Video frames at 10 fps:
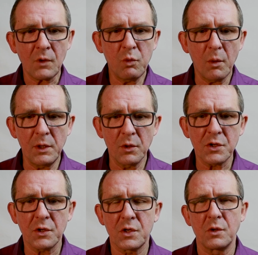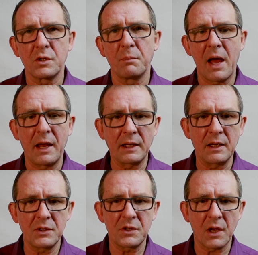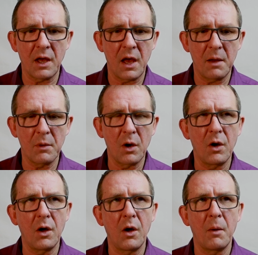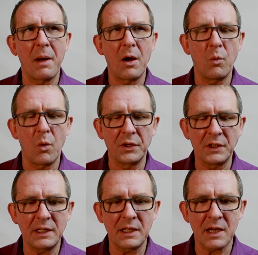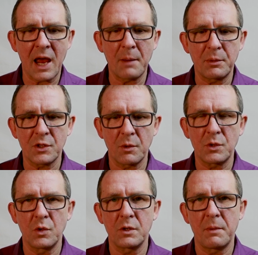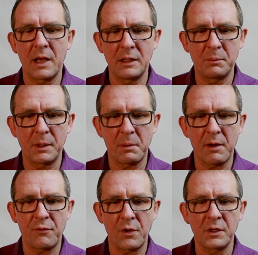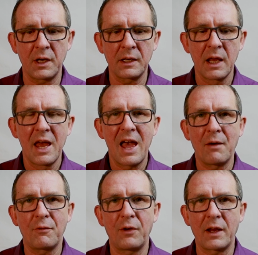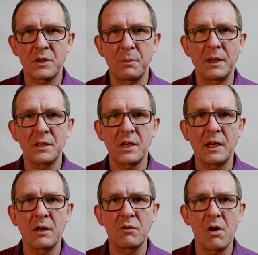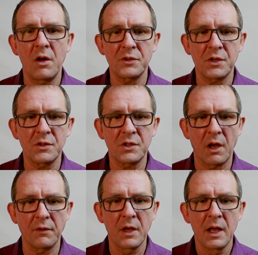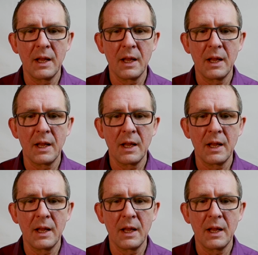what we also talked about is about what needed to happen. So we talked about a little bit about funding and flexibility and grants and stuff.